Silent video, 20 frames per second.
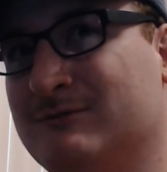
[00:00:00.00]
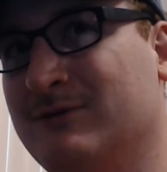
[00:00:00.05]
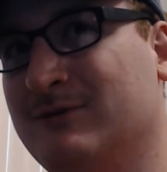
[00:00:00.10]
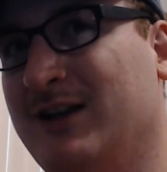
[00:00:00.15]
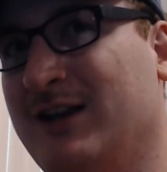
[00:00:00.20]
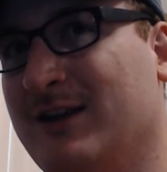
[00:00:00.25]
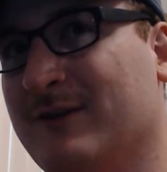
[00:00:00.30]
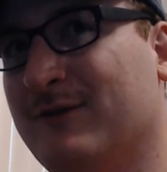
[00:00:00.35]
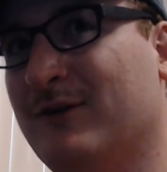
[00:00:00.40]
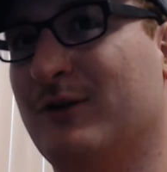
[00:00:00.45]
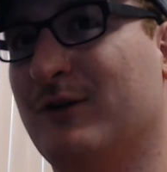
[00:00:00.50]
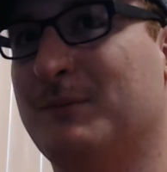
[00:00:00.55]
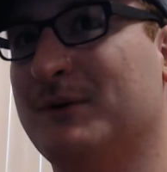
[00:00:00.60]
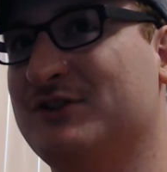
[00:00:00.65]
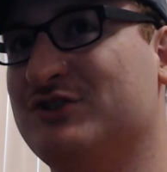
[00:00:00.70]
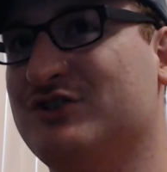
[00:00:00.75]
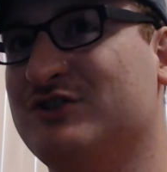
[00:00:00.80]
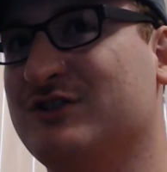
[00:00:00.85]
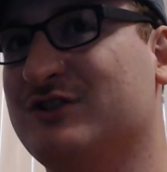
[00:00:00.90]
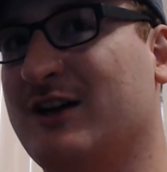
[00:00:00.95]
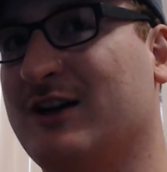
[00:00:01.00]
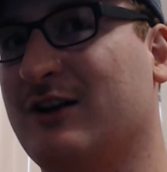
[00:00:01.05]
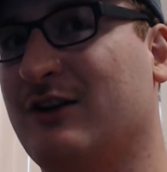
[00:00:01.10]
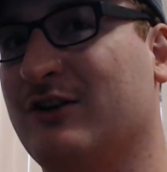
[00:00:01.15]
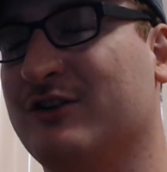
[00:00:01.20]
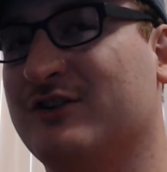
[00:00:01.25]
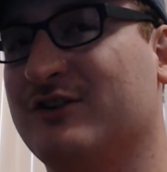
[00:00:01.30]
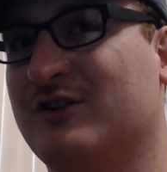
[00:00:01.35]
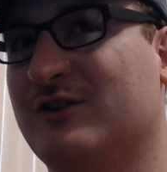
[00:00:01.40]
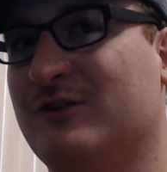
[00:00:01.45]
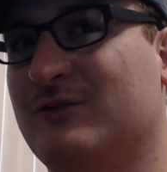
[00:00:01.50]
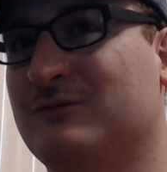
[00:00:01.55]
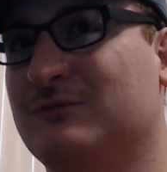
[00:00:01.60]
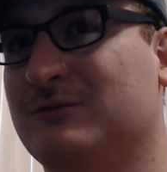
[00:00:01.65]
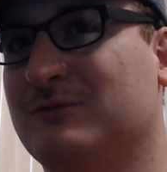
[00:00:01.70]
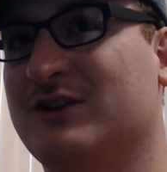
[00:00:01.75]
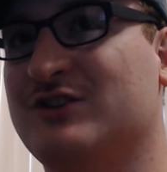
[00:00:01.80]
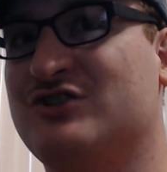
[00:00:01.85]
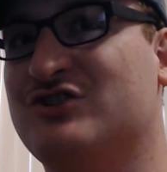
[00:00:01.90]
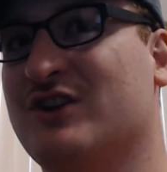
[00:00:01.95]
evil, but she's not also
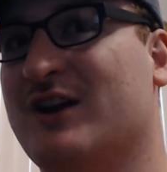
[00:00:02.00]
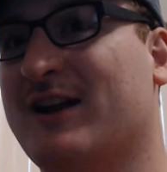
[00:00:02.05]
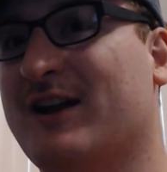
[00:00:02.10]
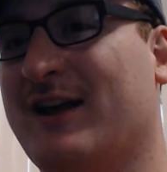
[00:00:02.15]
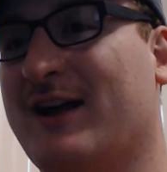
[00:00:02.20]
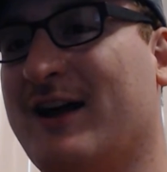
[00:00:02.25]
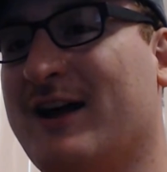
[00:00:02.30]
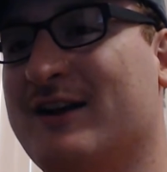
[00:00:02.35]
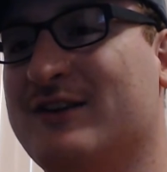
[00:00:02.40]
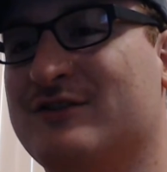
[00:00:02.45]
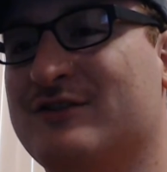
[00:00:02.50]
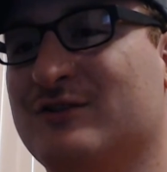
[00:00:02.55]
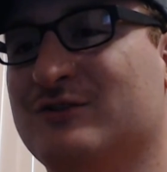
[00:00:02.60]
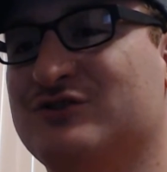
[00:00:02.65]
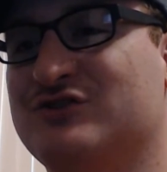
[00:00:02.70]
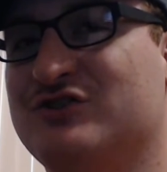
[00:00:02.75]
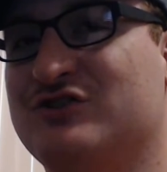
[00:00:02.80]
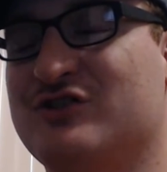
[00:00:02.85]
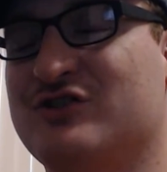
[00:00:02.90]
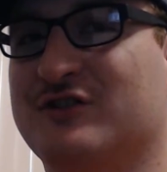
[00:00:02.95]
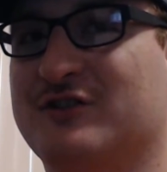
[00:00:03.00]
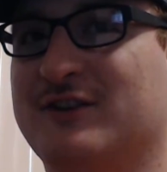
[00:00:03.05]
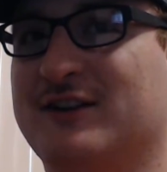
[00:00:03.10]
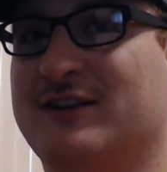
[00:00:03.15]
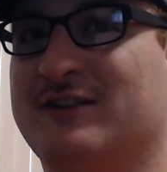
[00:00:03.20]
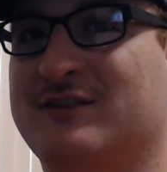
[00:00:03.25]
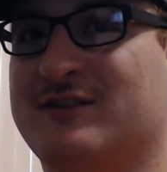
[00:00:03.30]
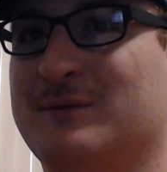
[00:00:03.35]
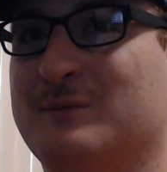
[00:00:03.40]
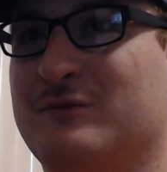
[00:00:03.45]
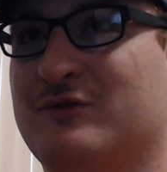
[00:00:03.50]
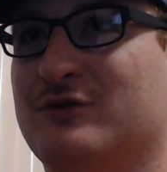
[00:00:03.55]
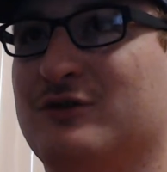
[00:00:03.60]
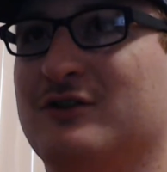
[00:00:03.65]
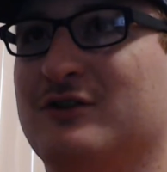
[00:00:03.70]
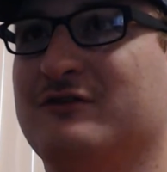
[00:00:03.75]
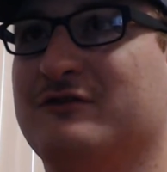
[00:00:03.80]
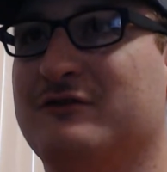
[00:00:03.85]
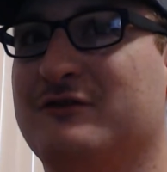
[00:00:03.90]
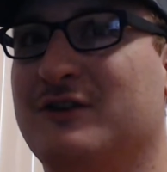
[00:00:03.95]
a Jedi, so she's just like some
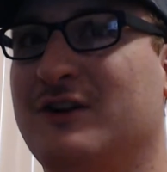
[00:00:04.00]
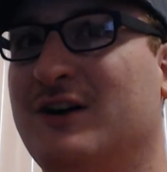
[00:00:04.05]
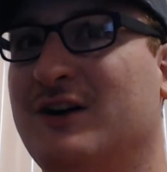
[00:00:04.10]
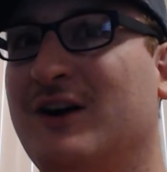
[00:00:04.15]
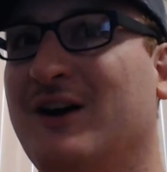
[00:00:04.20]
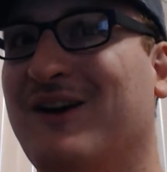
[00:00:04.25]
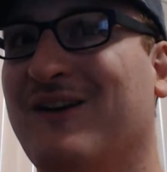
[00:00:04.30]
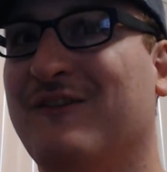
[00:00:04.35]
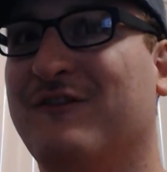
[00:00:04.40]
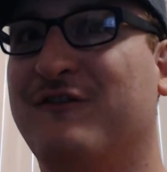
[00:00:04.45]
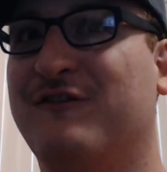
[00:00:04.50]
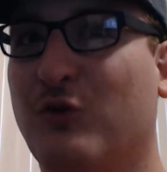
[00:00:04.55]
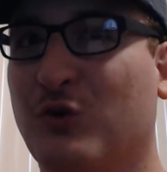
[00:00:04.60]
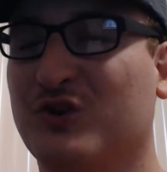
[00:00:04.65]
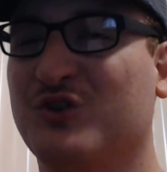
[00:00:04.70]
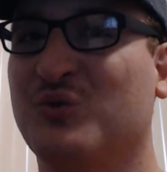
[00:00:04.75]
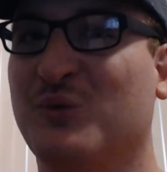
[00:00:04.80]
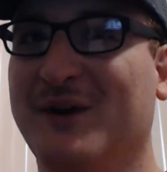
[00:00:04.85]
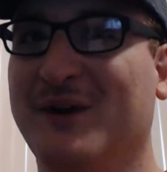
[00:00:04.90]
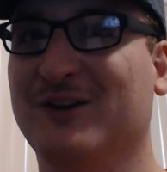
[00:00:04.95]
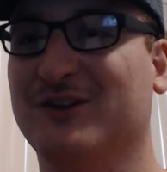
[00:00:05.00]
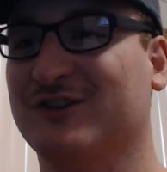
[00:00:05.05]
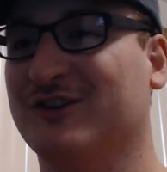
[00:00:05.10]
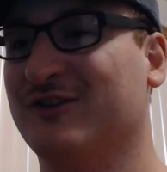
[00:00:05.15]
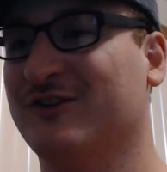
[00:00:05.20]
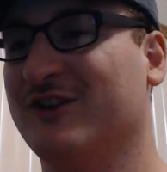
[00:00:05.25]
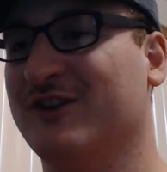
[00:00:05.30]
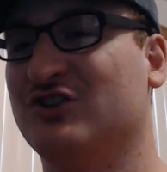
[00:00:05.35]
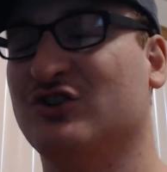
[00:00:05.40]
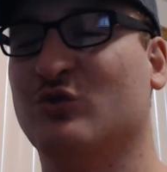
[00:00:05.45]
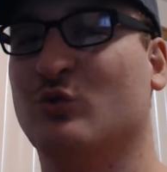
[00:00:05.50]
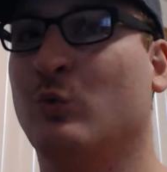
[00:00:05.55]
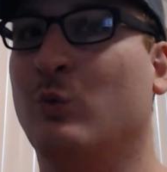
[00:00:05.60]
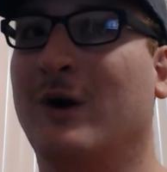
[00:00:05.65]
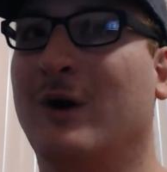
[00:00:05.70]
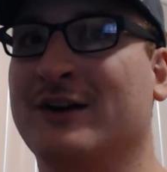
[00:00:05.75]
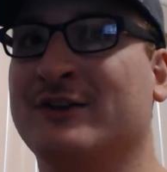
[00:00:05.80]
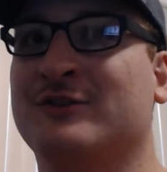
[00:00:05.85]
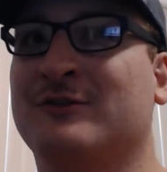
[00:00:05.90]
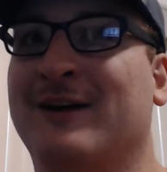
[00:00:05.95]
sort of Force wielder that just
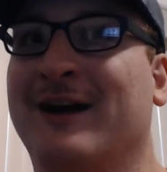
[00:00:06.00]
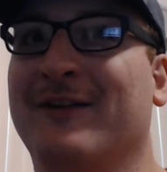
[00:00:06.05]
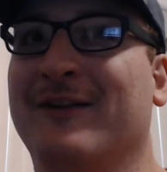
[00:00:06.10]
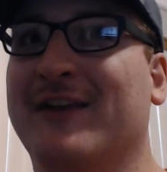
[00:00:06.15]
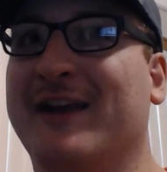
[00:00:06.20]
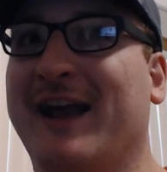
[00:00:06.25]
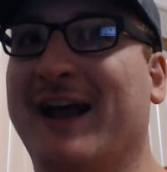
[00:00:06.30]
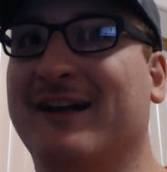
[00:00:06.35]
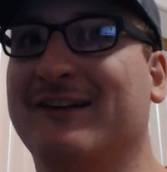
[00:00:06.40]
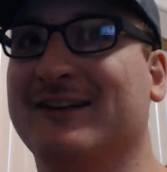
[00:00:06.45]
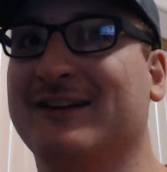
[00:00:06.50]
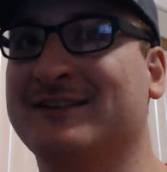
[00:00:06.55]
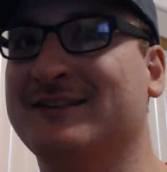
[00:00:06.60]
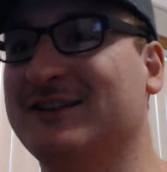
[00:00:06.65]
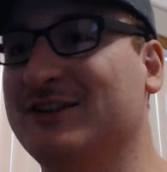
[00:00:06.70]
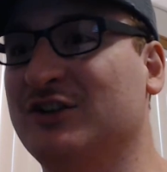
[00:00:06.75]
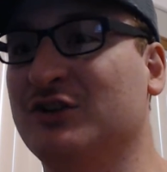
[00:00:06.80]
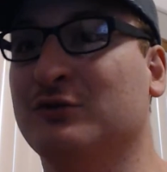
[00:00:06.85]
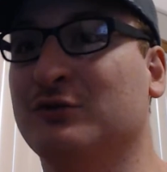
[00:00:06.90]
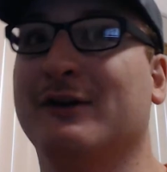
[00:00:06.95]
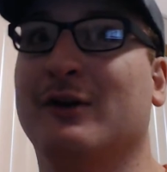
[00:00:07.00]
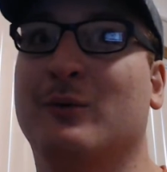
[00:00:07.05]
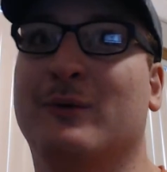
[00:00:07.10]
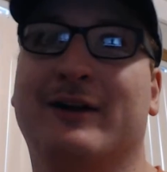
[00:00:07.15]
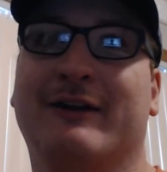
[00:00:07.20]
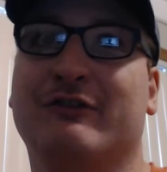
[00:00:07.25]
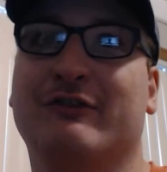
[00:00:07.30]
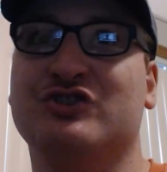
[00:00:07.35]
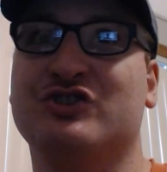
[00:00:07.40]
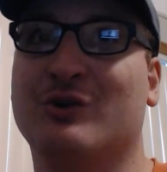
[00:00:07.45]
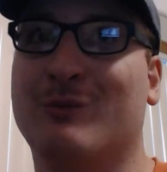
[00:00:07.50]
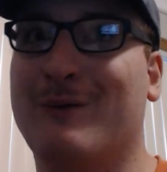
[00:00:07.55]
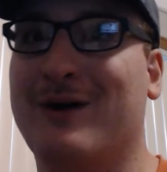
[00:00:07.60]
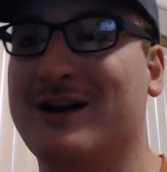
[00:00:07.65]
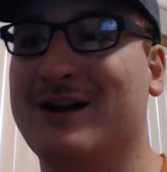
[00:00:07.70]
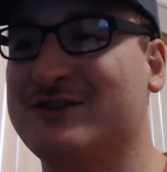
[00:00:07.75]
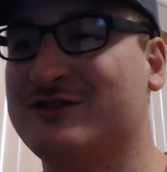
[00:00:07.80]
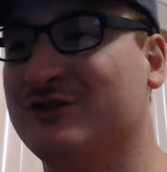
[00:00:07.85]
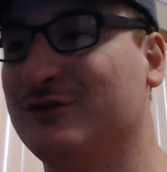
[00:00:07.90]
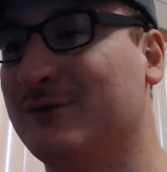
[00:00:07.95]
walks around the galaxy doing whatever she
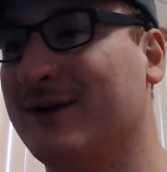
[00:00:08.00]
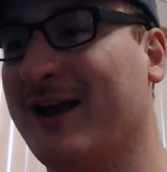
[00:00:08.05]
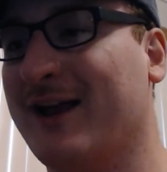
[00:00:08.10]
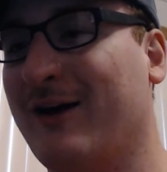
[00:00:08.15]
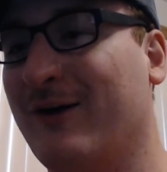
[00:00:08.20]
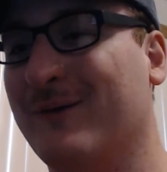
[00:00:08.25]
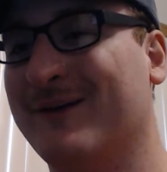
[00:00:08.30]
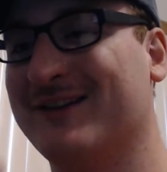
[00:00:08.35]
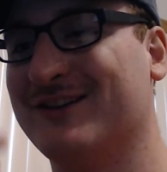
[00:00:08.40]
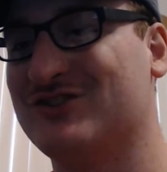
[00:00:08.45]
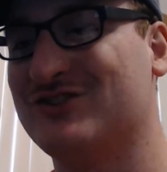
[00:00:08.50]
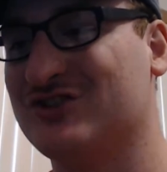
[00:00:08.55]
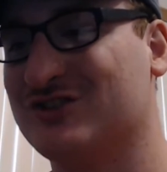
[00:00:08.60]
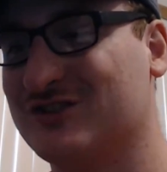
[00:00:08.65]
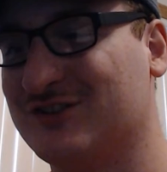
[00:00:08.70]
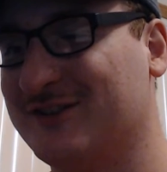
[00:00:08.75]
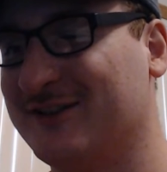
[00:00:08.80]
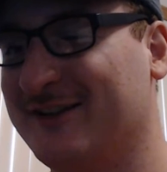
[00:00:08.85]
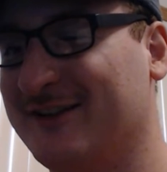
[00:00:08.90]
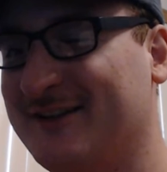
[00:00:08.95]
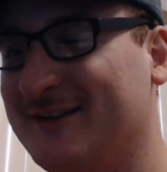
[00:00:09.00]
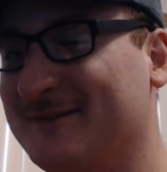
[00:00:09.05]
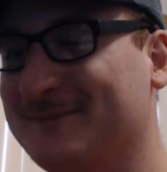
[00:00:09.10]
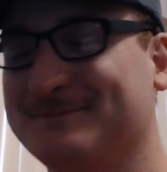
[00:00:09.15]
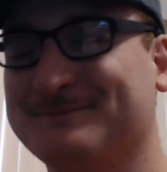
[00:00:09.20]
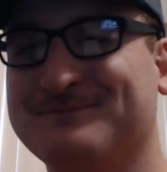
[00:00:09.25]
wants to now, and it's just like,